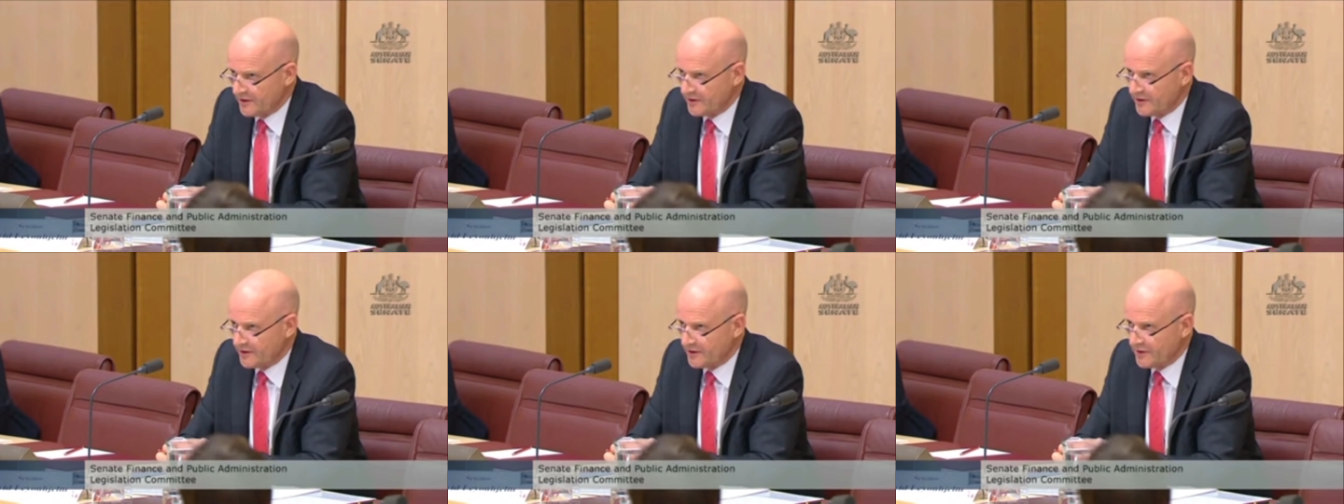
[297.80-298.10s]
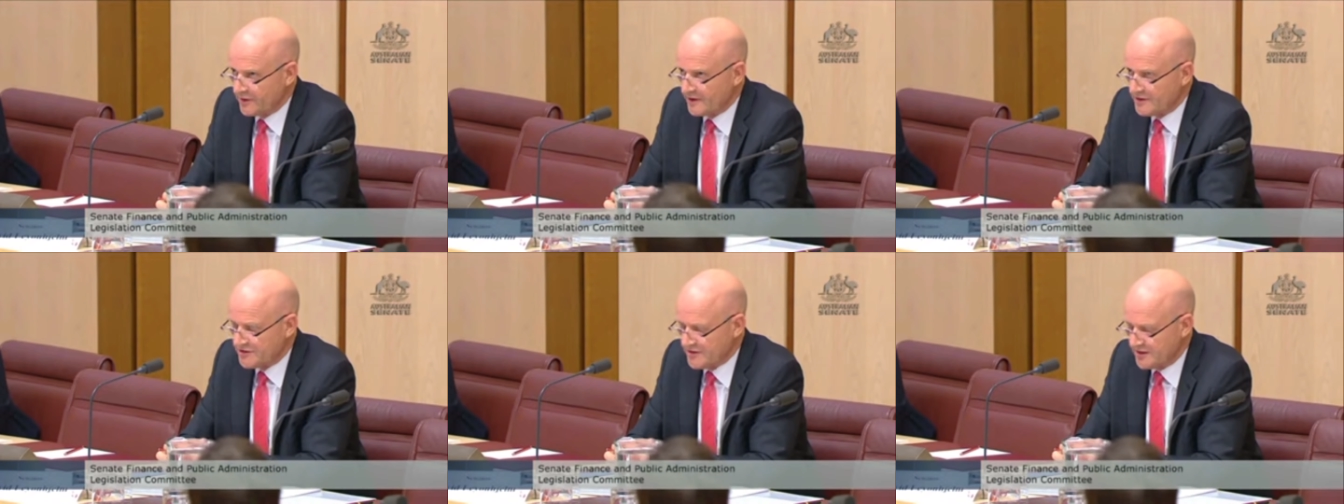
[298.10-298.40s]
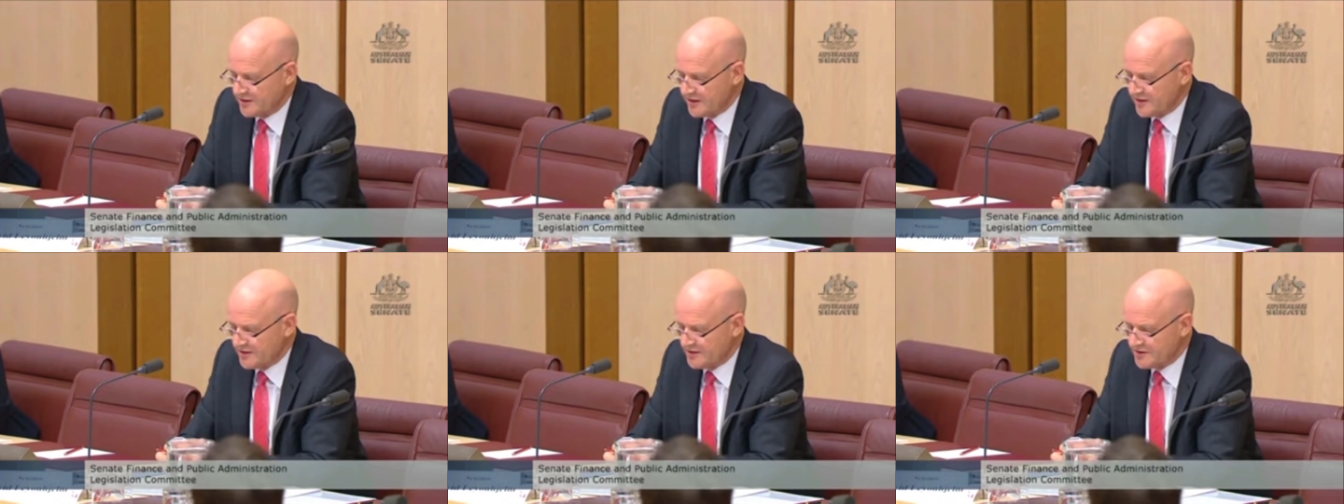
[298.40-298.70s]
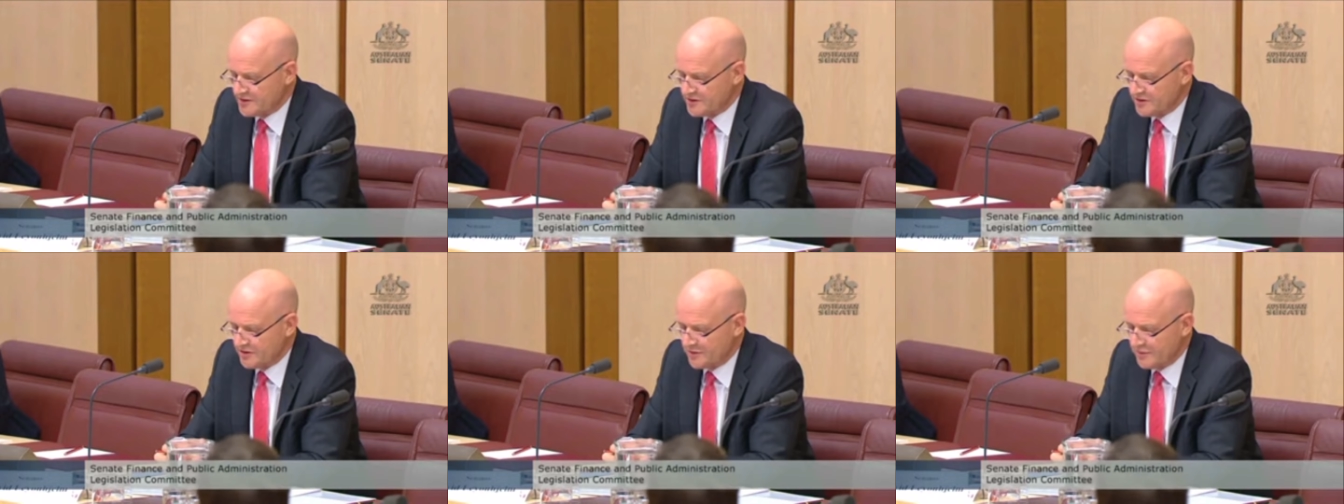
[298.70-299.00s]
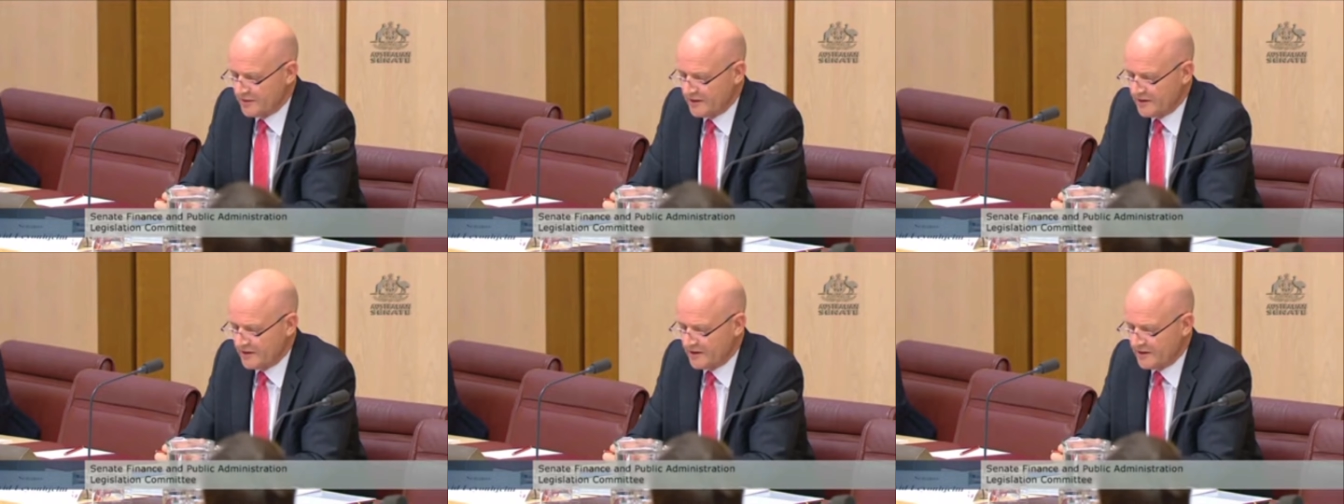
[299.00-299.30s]
the question is
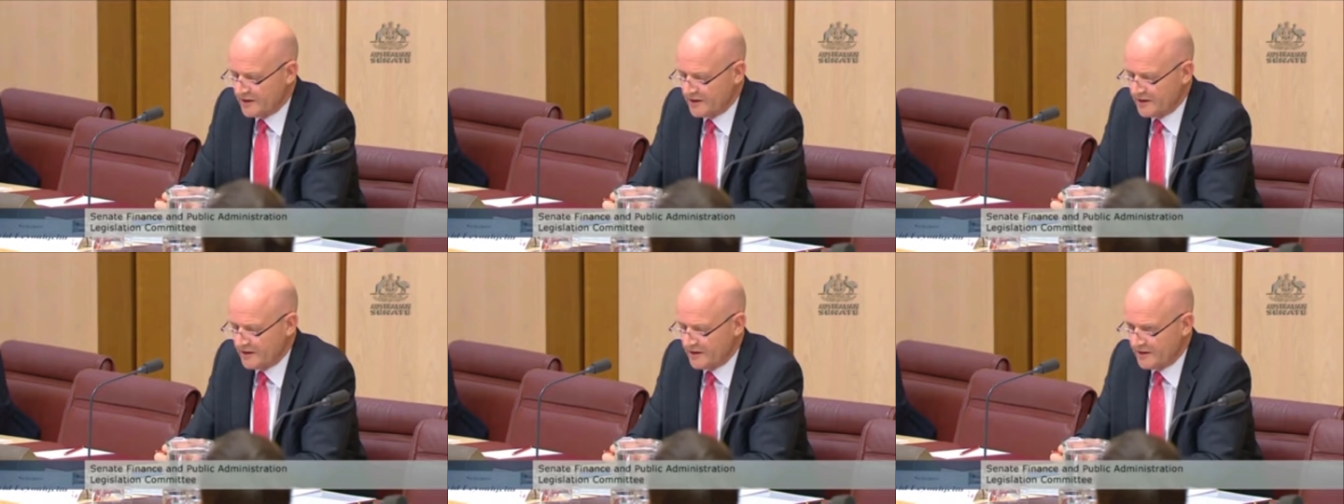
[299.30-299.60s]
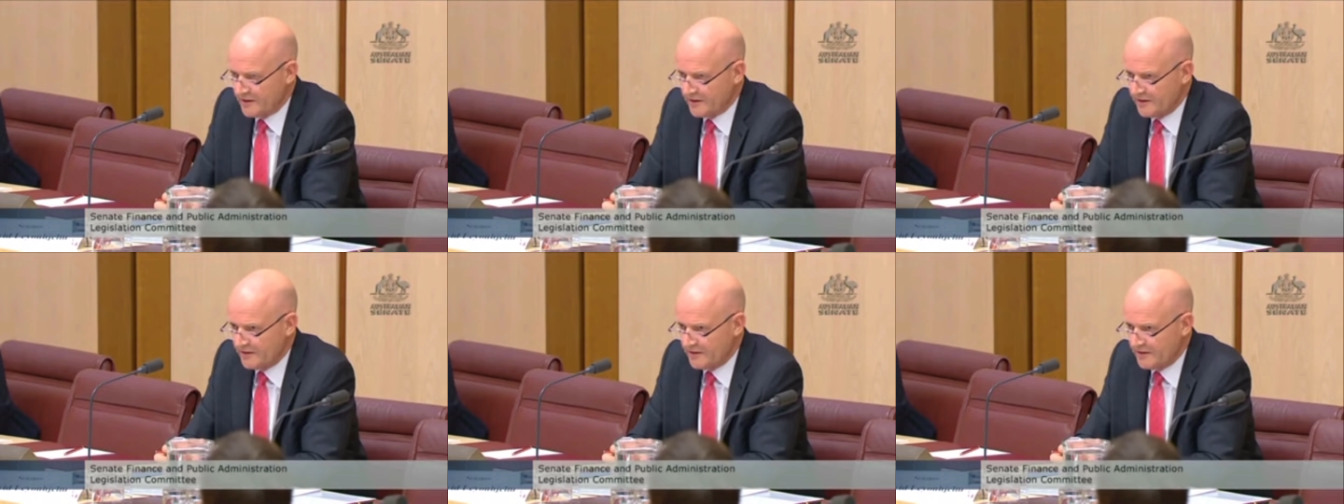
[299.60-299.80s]
whether that,